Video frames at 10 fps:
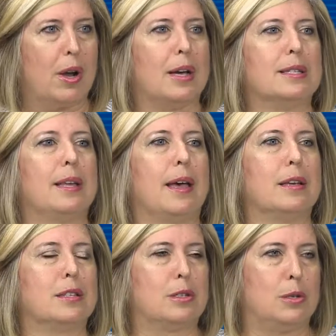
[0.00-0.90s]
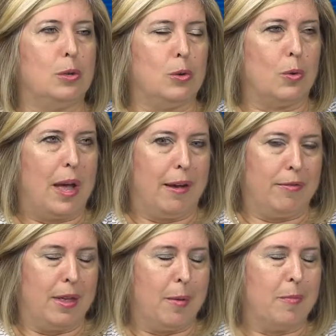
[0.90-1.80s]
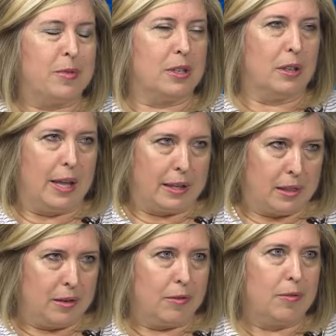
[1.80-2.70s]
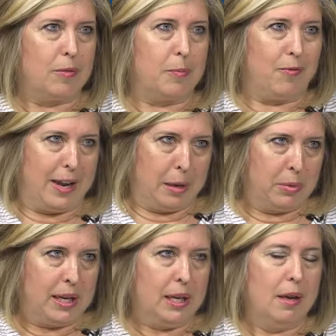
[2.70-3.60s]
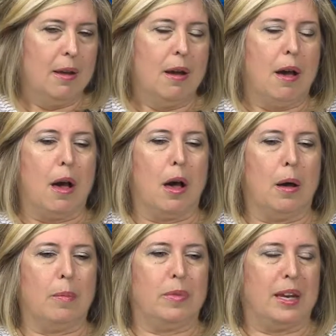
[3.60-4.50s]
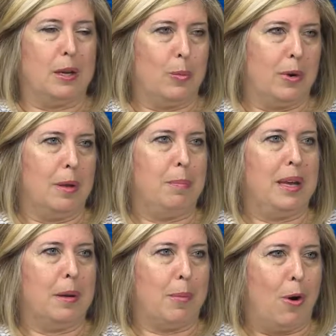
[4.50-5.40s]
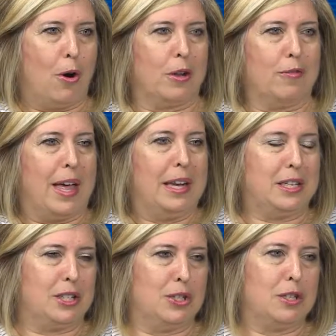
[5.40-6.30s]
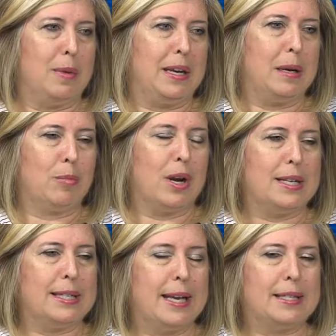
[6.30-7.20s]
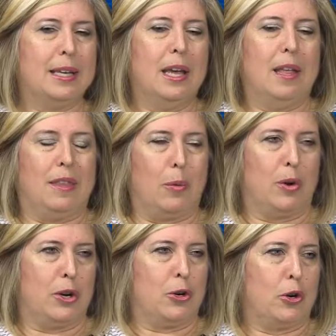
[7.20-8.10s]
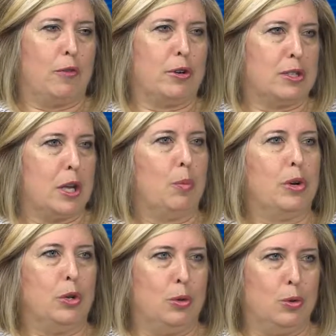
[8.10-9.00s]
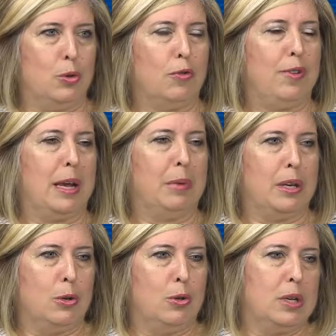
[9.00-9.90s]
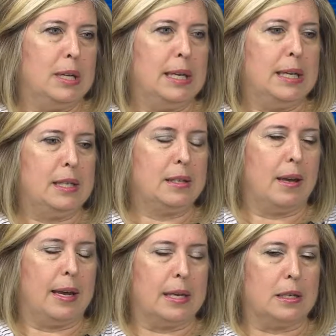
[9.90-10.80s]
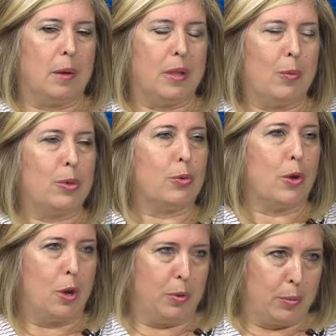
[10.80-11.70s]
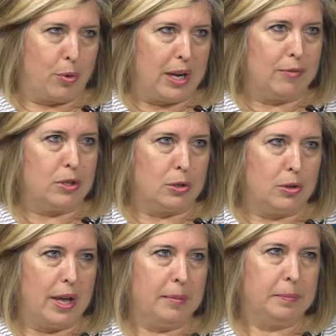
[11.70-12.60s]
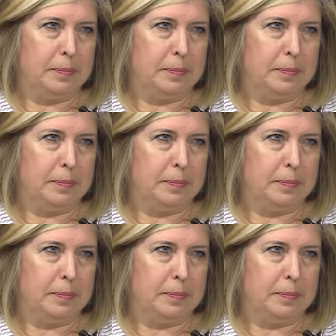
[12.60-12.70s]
process, to have them select the family. They didn't want to be a part of that decision-making process. They wanted to turn over to someone who knew the family, knew the needs, and they went through the Home of the Brave to do that.